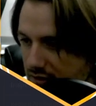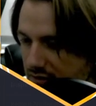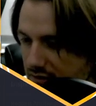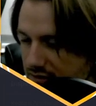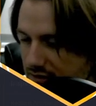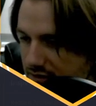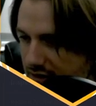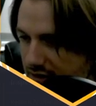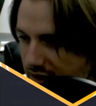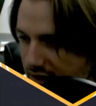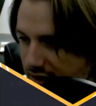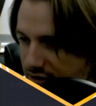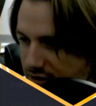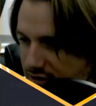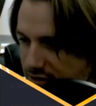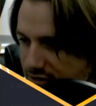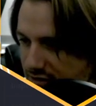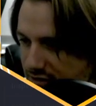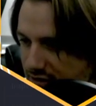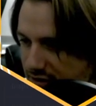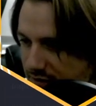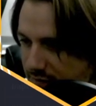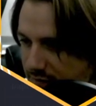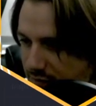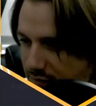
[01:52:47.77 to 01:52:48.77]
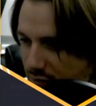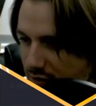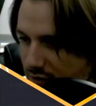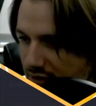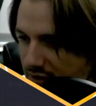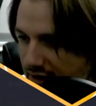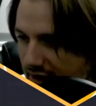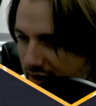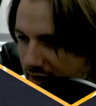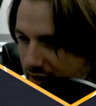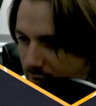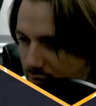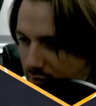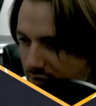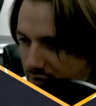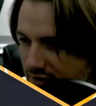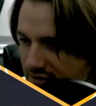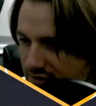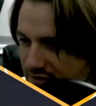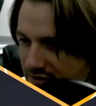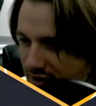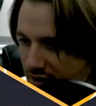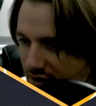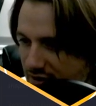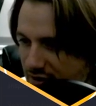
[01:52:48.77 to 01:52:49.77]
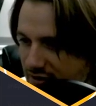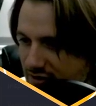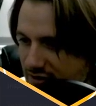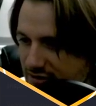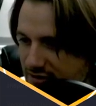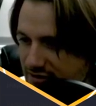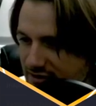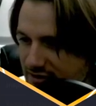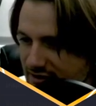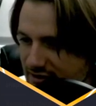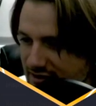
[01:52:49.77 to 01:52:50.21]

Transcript: Did I just see 4K plus dollars?